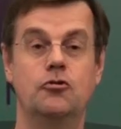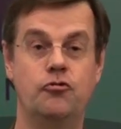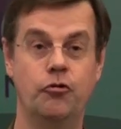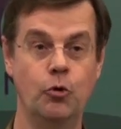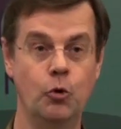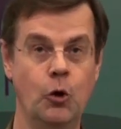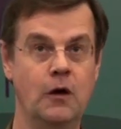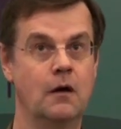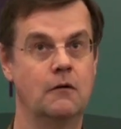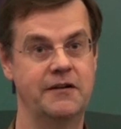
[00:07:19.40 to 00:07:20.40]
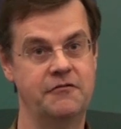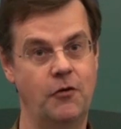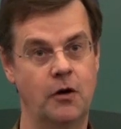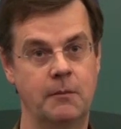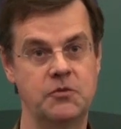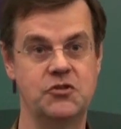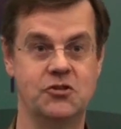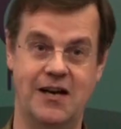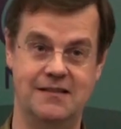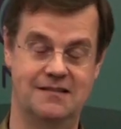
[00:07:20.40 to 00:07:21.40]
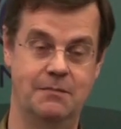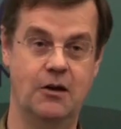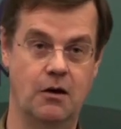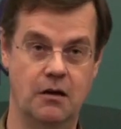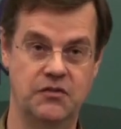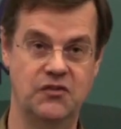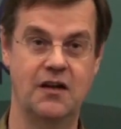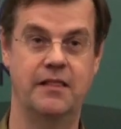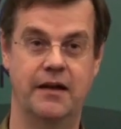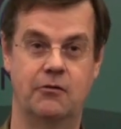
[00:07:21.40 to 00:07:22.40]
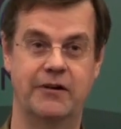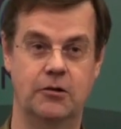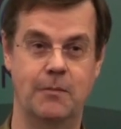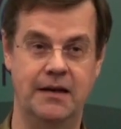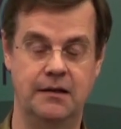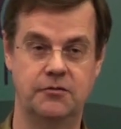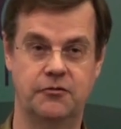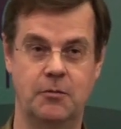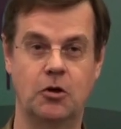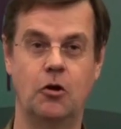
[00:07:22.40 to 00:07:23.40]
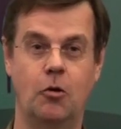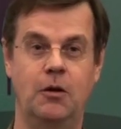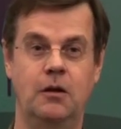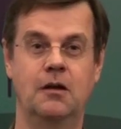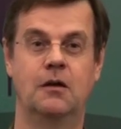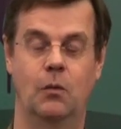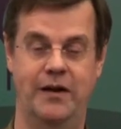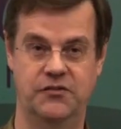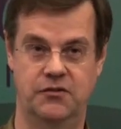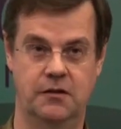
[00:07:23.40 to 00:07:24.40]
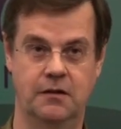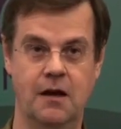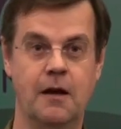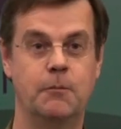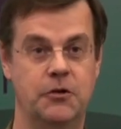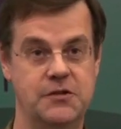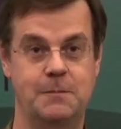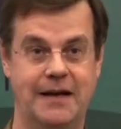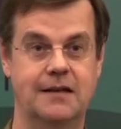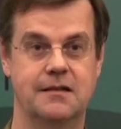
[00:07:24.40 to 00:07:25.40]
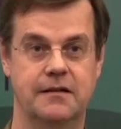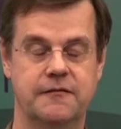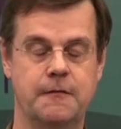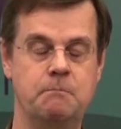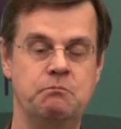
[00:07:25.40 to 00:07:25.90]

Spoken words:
to reforms just because they are recommended from a global Western perspective.